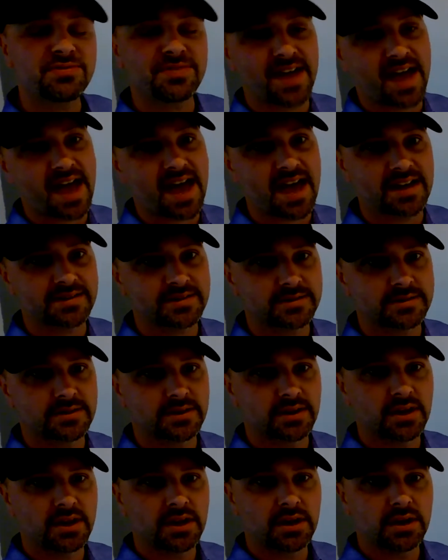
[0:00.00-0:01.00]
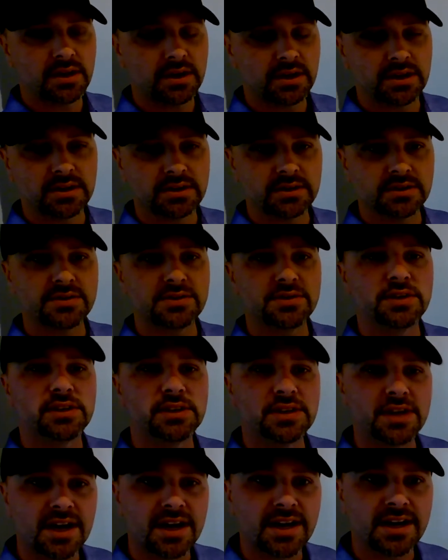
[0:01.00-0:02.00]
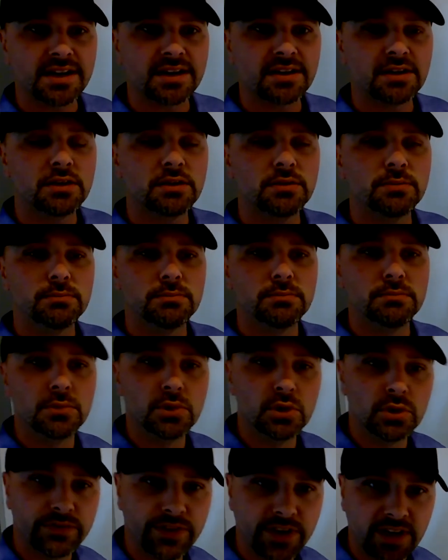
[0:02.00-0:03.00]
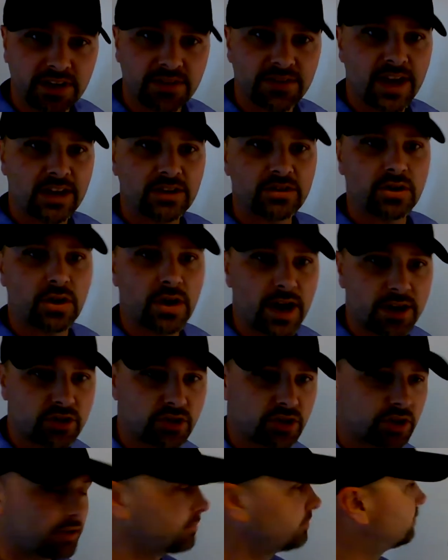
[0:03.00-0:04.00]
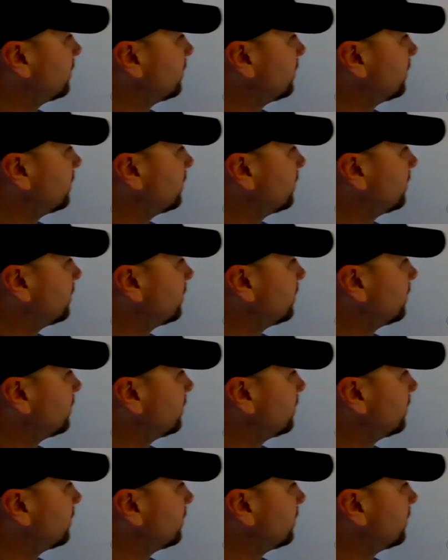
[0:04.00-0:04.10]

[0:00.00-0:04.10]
fast is the line moving in that direction.